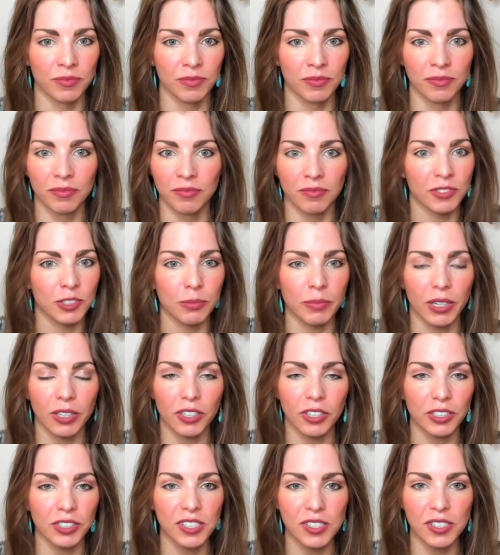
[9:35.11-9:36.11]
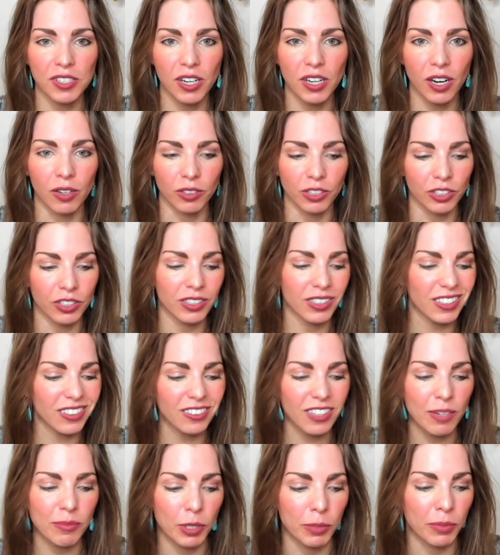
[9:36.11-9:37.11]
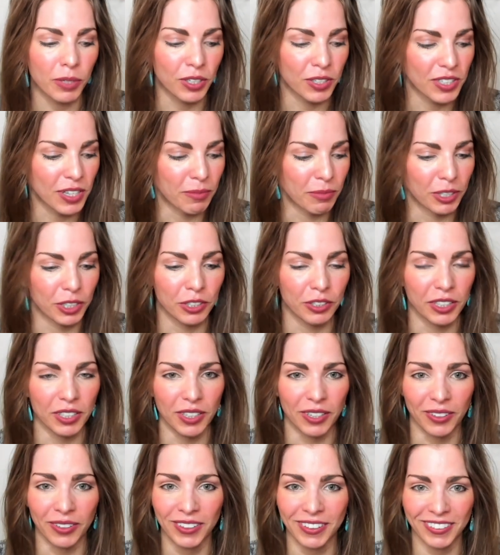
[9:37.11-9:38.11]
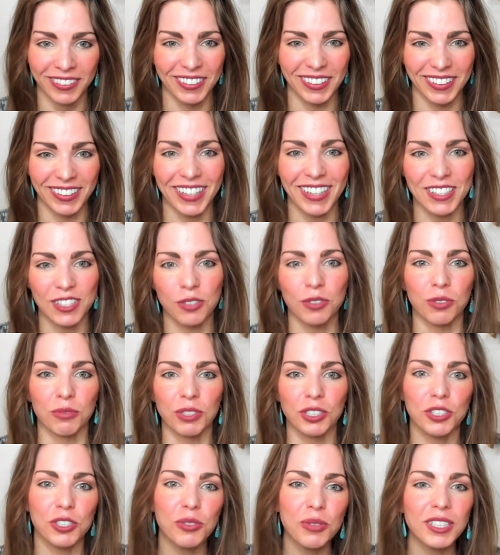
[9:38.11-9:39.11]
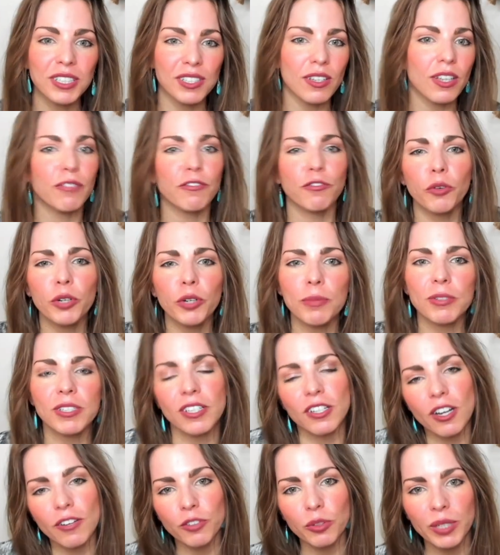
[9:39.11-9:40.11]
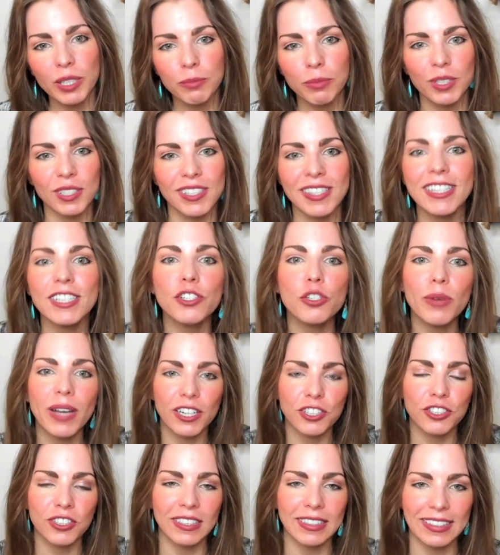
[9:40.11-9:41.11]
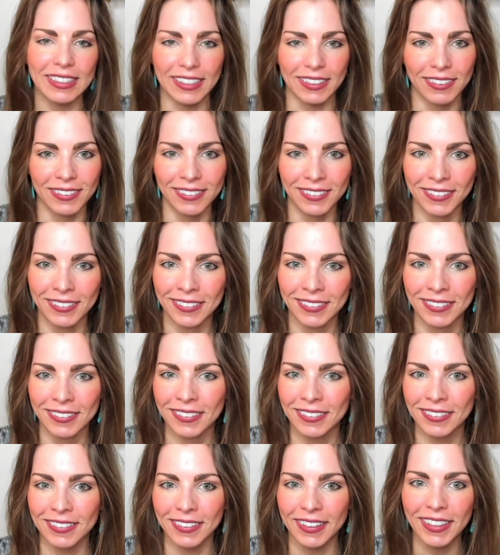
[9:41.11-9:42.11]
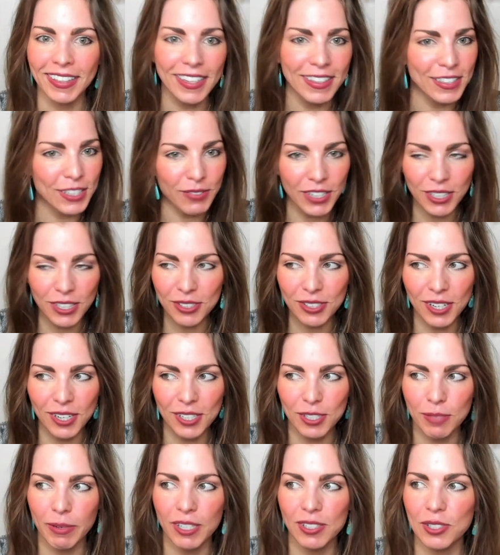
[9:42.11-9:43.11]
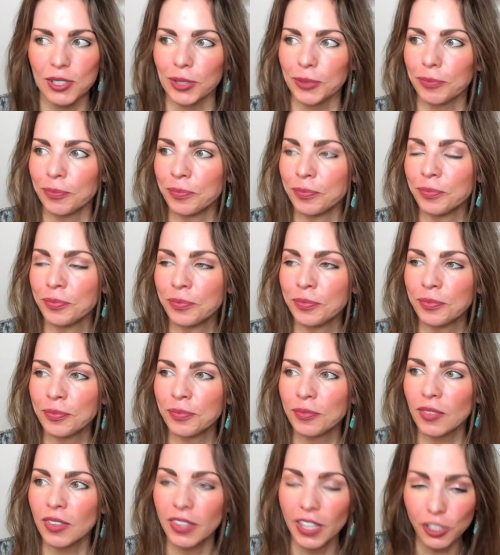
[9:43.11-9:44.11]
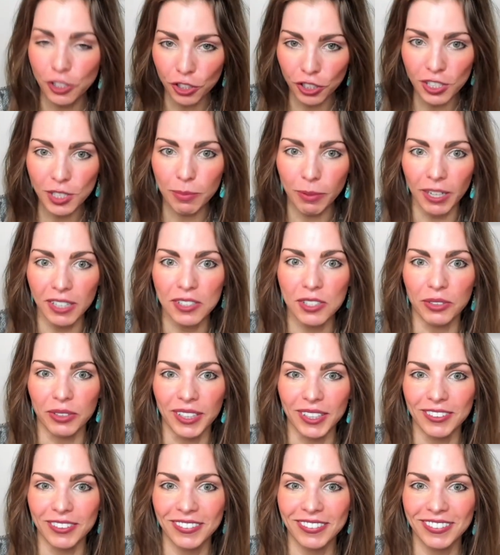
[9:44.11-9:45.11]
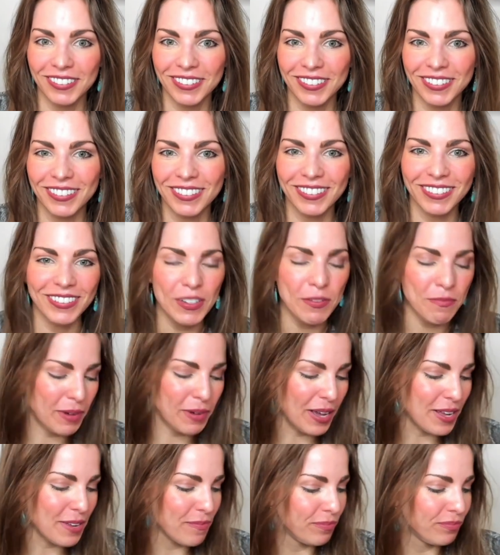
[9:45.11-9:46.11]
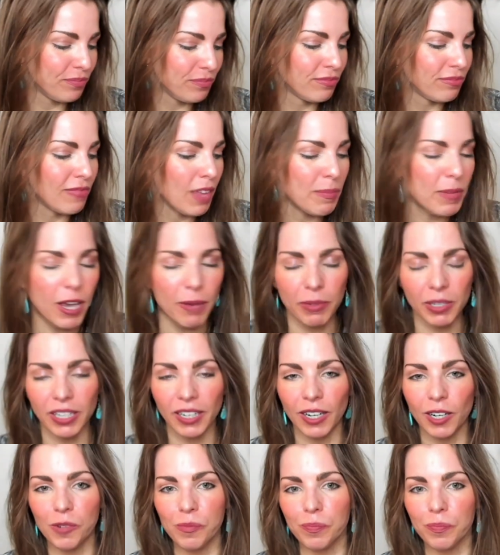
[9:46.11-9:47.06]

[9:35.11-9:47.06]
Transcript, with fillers: It's about all you need to know. And you're going to get a lot more perks on Mercury, though. Like, that's cool. When you're doing a forty percent off QuickBooks, things you actually need. Again, this video is not sponsored. They should sponsor it, but I'm happy to help.